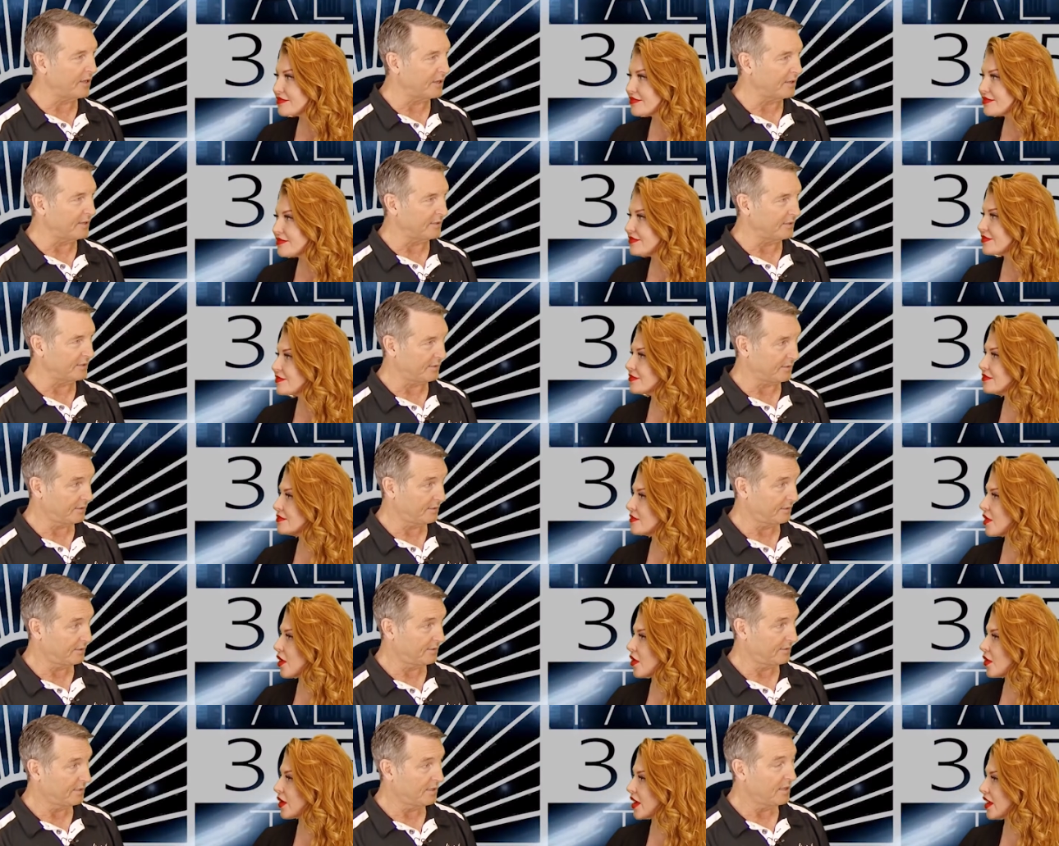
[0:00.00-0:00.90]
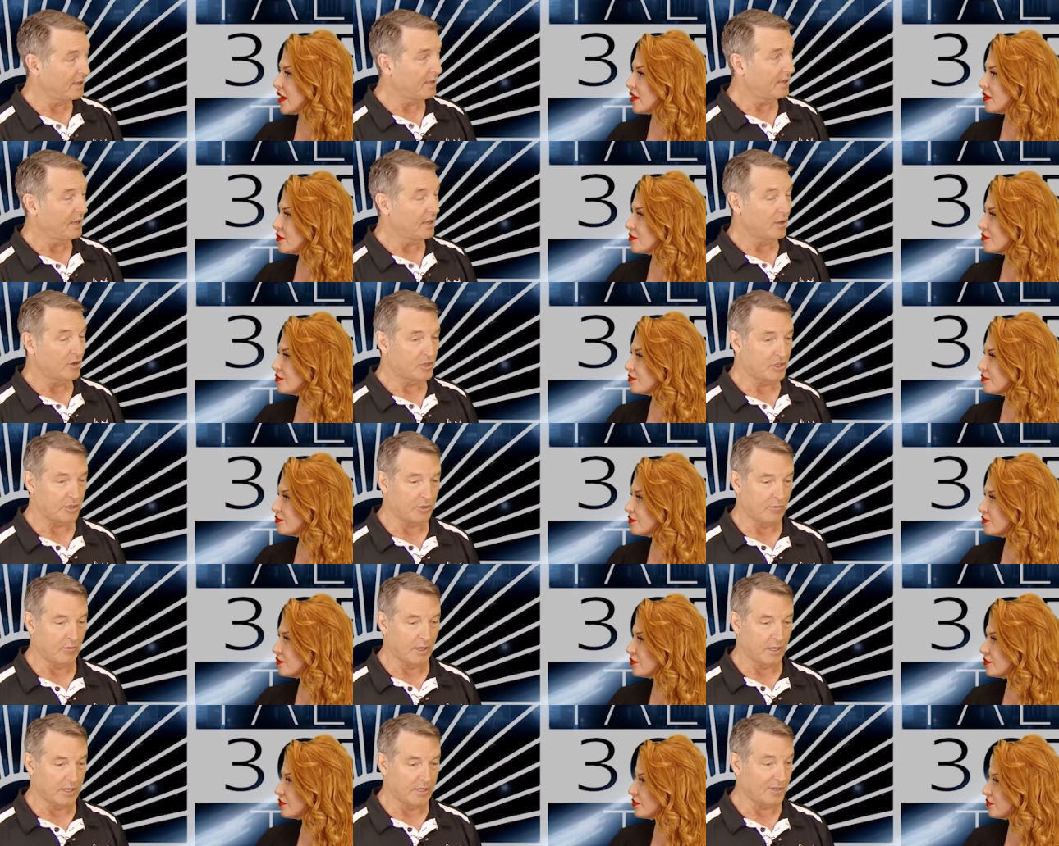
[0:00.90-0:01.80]
Speaker 1: in, okay,
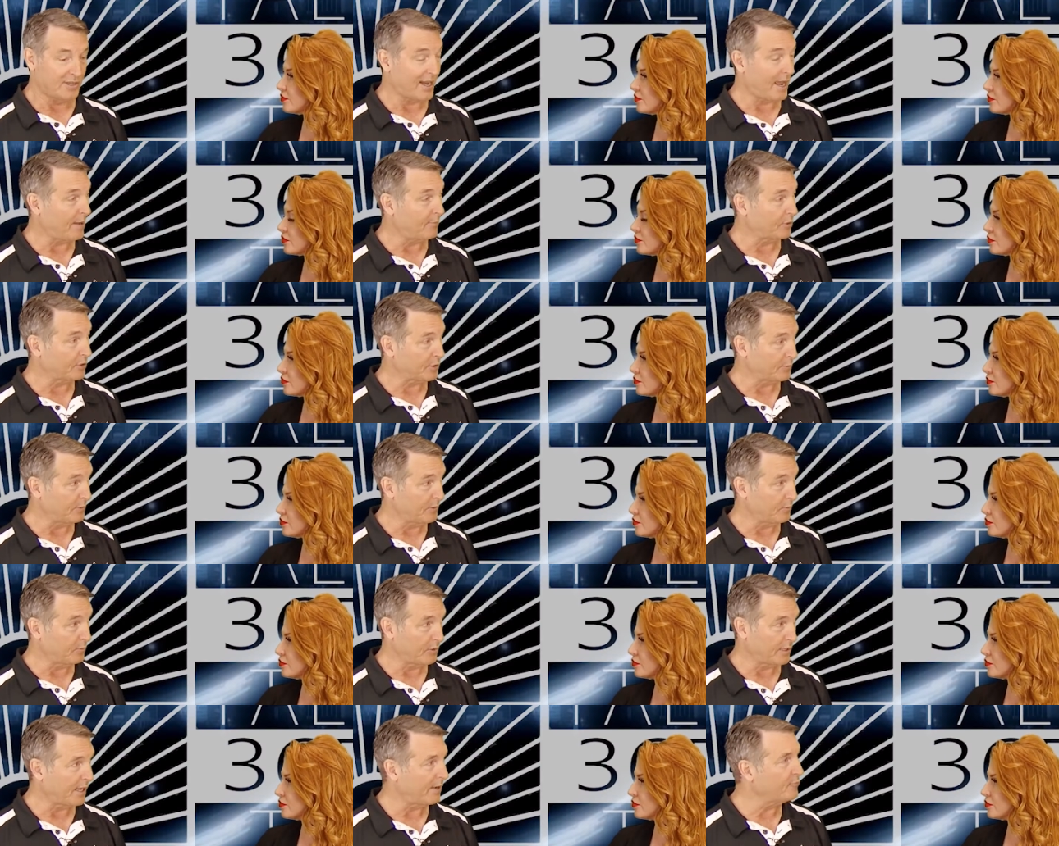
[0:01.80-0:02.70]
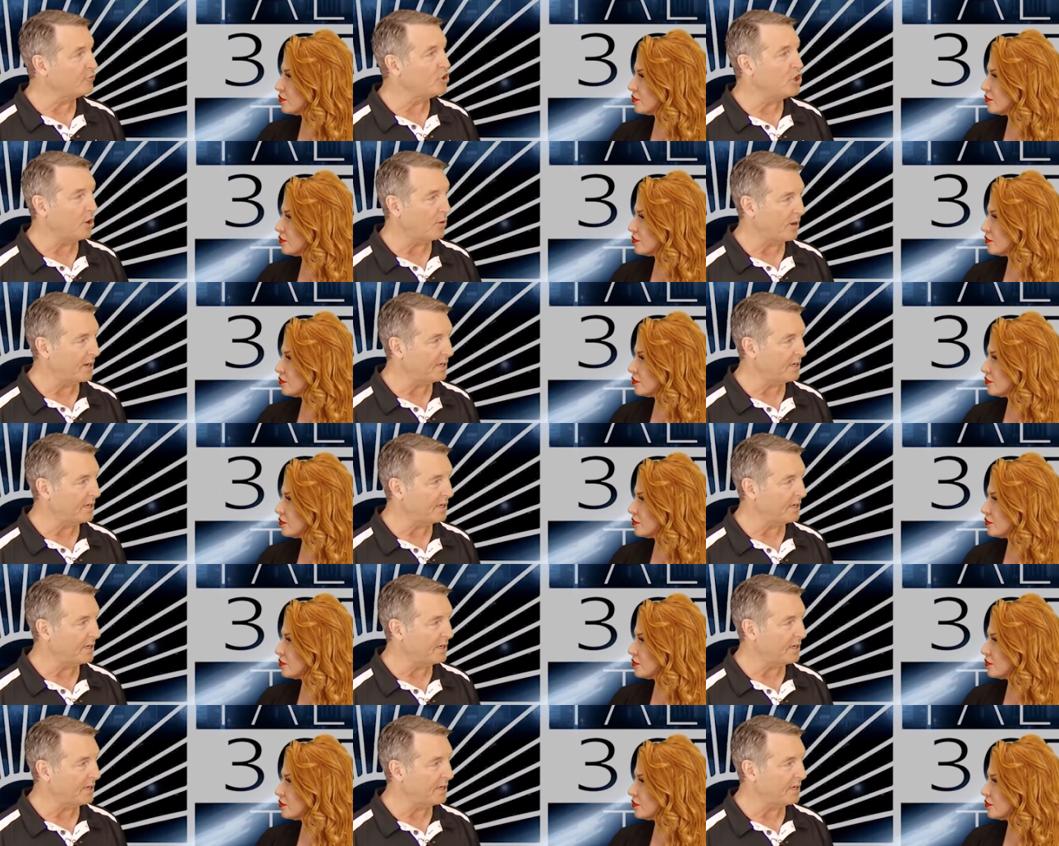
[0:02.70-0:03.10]
to an establishment where they have no